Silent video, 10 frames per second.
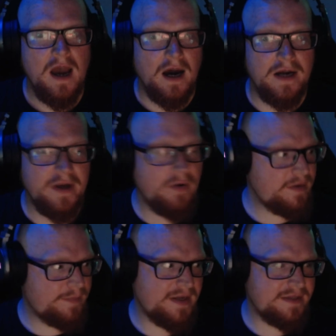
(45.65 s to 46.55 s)
I know I
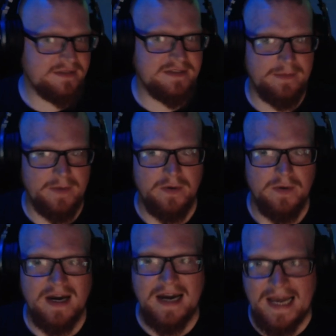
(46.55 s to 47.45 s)
played the demo
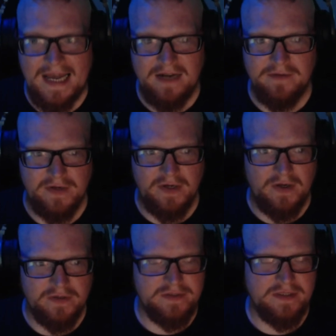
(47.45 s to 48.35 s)
a hell of a lot,